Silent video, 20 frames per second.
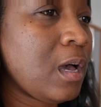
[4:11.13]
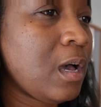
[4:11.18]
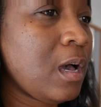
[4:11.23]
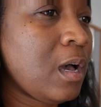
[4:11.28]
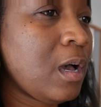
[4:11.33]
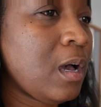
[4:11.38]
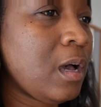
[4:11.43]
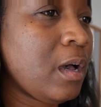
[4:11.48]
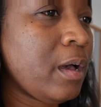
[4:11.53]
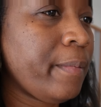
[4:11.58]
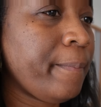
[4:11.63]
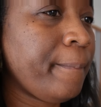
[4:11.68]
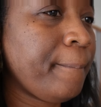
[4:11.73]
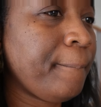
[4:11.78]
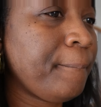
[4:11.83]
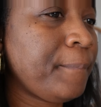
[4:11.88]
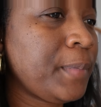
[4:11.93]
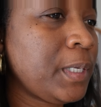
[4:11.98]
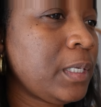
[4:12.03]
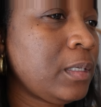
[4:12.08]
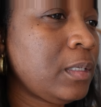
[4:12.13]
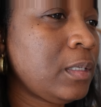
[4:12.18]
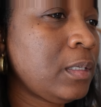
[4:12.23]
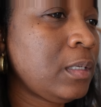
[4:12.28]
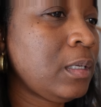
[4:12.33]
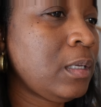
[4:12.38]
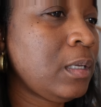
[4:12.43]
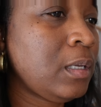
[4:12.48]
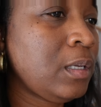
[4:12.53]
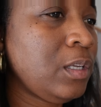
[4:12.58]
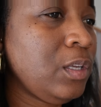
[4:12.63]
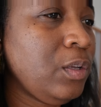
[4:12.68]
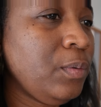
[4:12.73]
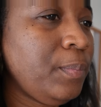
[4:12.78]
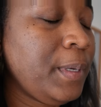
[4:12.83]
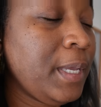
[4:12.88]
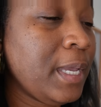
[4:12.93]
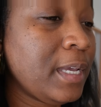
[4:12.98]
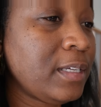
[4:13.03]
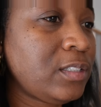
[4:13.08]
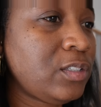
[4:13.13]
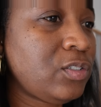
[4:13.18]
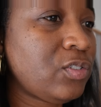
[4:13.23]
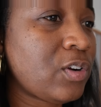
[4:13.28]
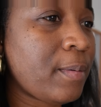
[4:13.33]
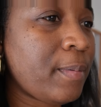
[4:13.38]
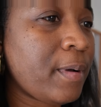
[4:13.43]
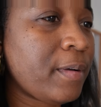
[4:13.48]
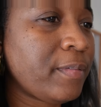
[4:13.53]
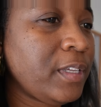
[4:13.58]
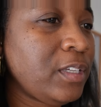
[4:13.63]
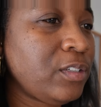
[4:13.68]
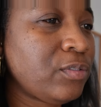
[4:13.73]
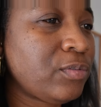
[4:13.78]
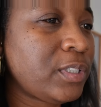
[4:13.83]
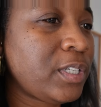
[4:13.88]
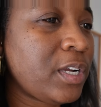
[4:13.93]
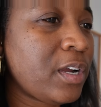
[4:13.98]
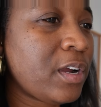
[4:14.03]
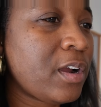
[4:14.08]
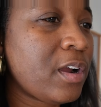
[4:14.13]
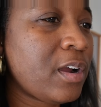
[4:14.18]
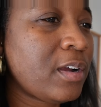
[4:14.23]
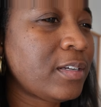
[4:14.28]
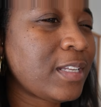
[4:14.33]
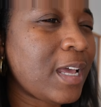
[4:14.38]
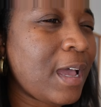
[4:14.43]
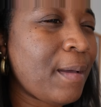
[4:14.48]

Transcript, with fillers: um, UPS to drop off these returns.